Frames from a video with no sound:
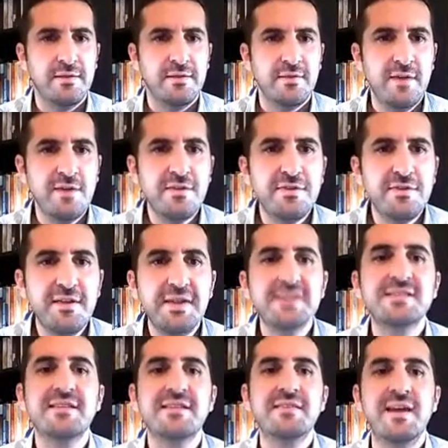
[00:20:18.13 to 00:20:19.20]
The other thing
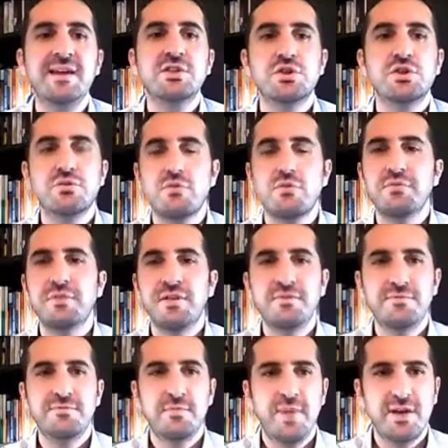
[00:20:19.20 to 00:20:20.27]
is the nature of the
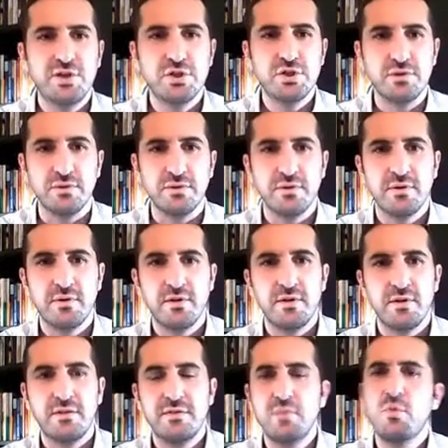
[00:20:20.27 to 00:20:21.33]
information.
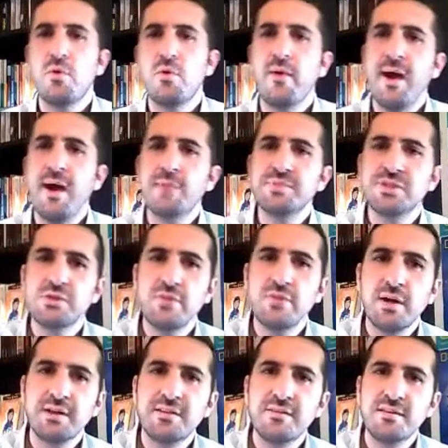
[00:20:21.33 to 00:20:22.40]
The more
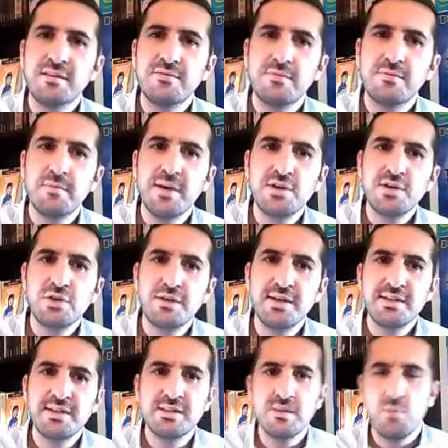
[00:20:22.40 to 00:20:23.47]
abstract the information
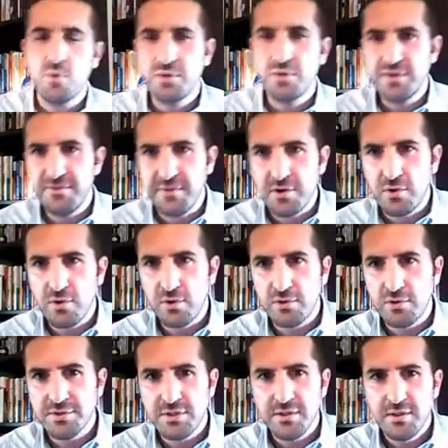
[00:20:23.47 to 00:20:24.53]
is, the more
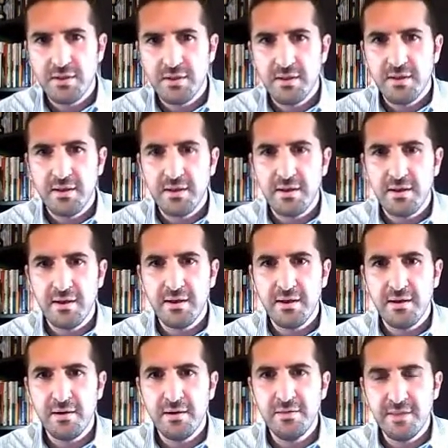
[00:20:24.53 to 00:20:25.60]
difficult
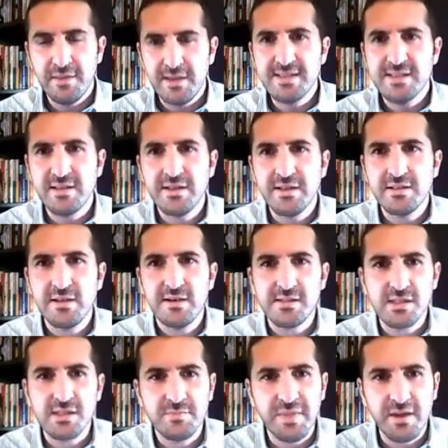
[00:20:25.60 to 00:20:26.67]
the listening
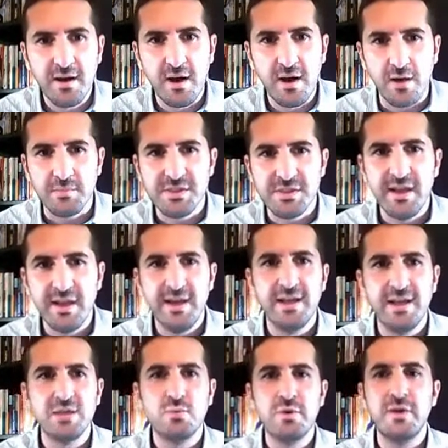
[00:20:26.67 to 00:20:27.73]
task becomes. And